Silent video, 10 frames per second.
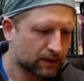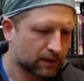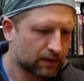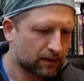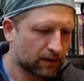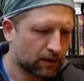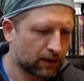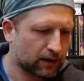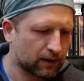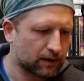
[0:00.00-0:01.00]
And the
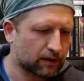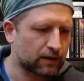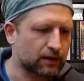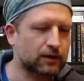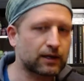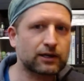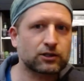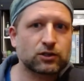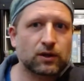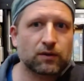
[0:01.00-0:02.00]
thicker the
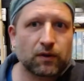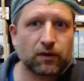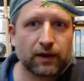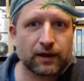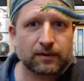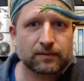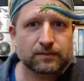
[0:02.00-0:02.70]
texture of the thing,